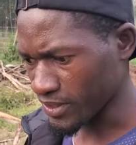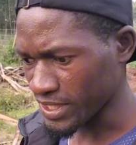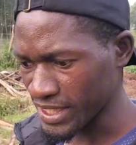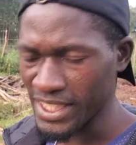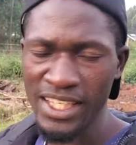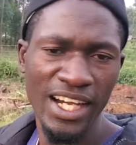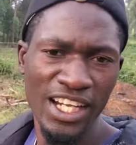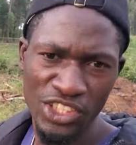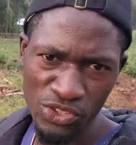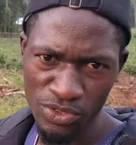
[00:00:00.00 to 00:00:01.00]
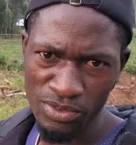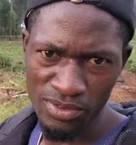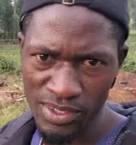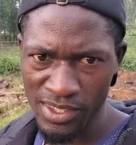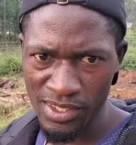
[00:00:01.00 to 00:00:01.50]
taking action.
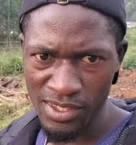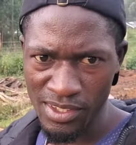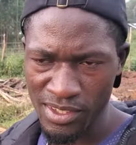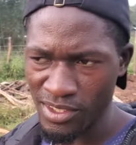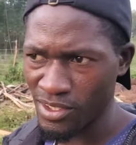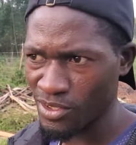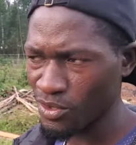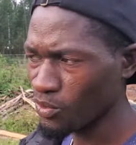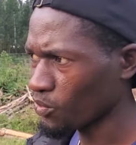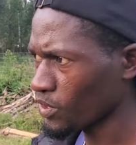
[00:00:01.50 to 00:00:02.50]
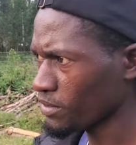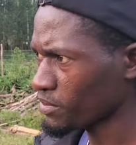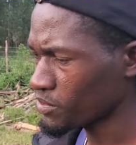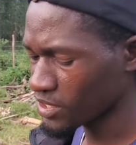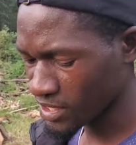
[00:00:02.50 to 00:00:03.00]
You know,
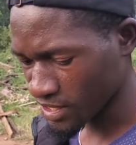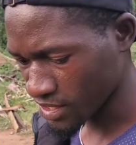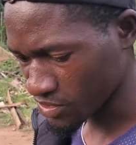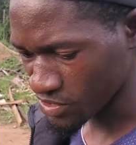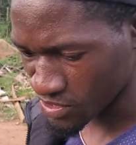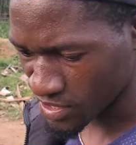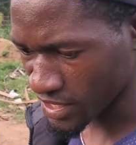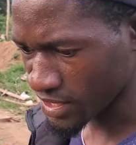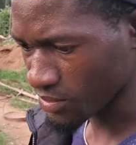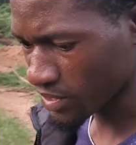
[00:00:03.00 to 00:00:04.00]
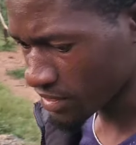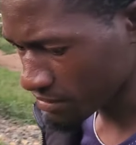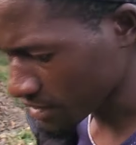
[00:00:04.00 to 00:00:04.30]
whenever you take an action, it's like when